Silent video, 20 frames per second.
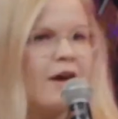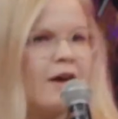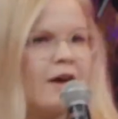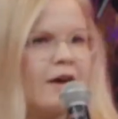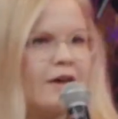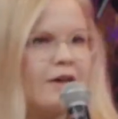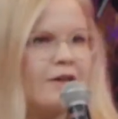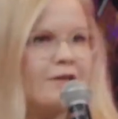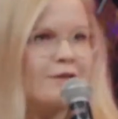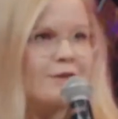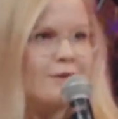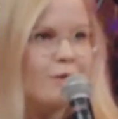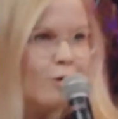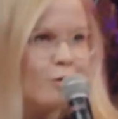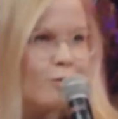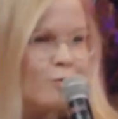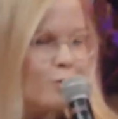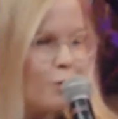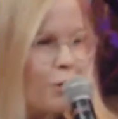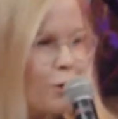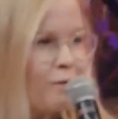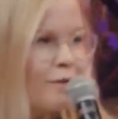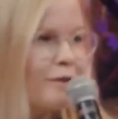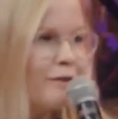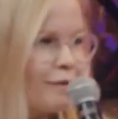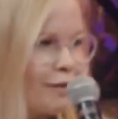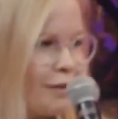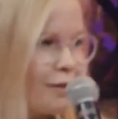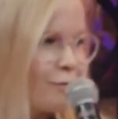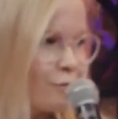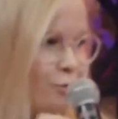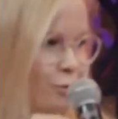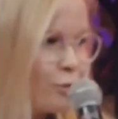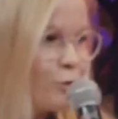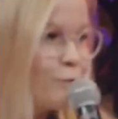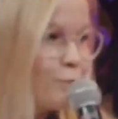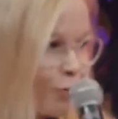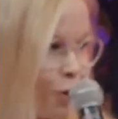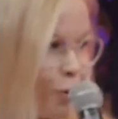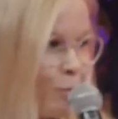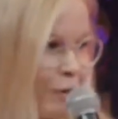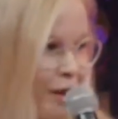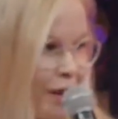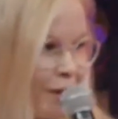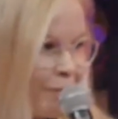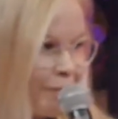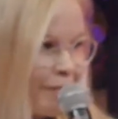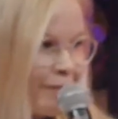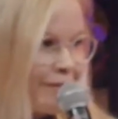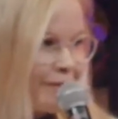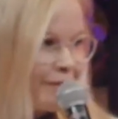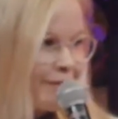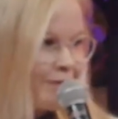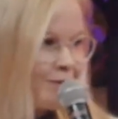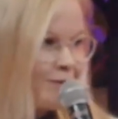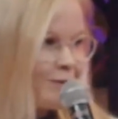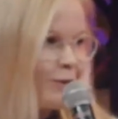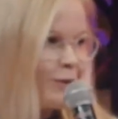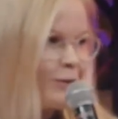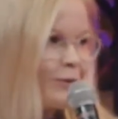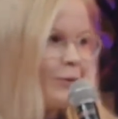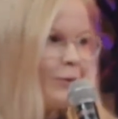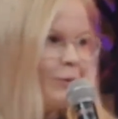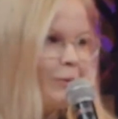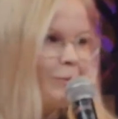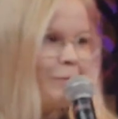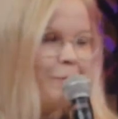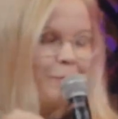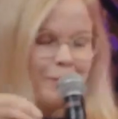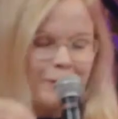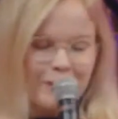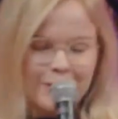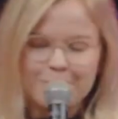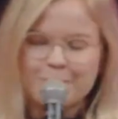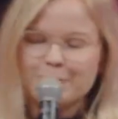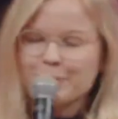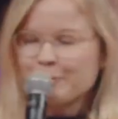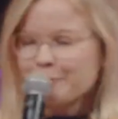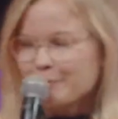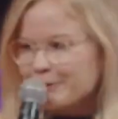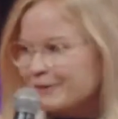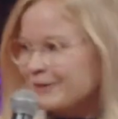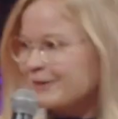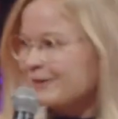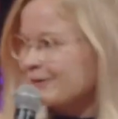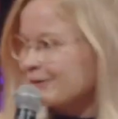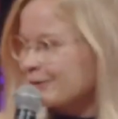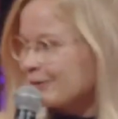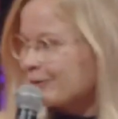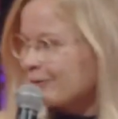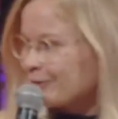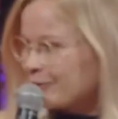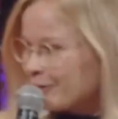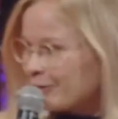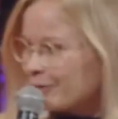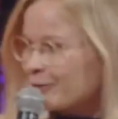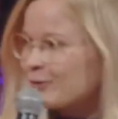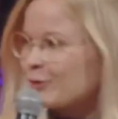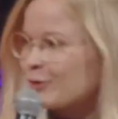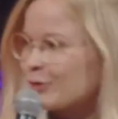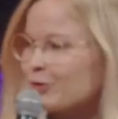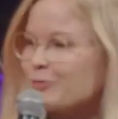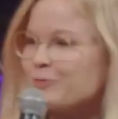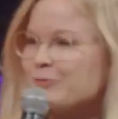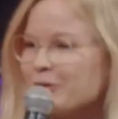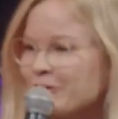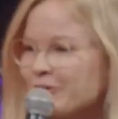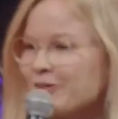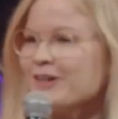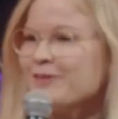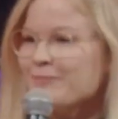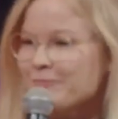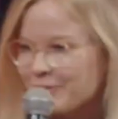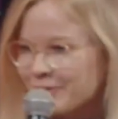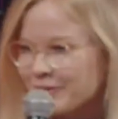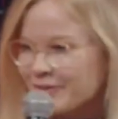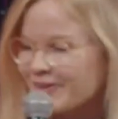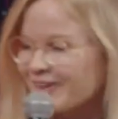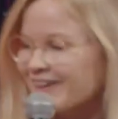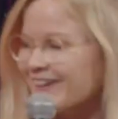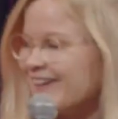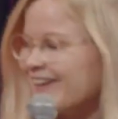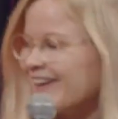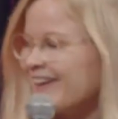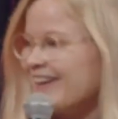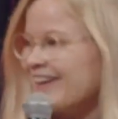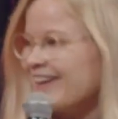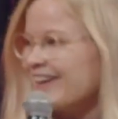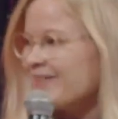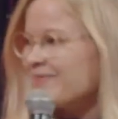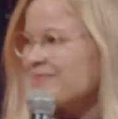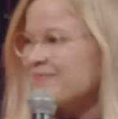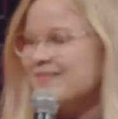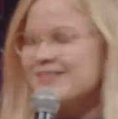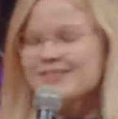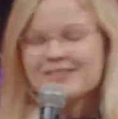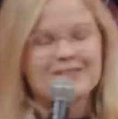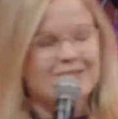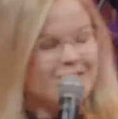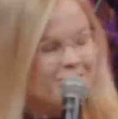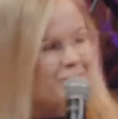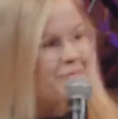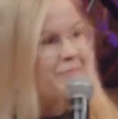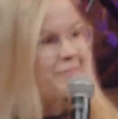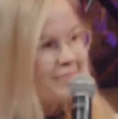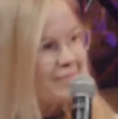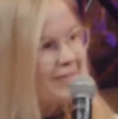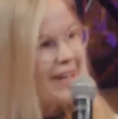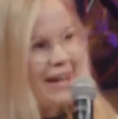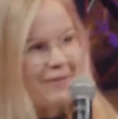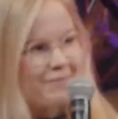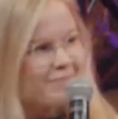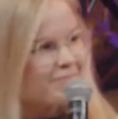it's not solving the root problem. So people wanting to consume more and more. So yeah,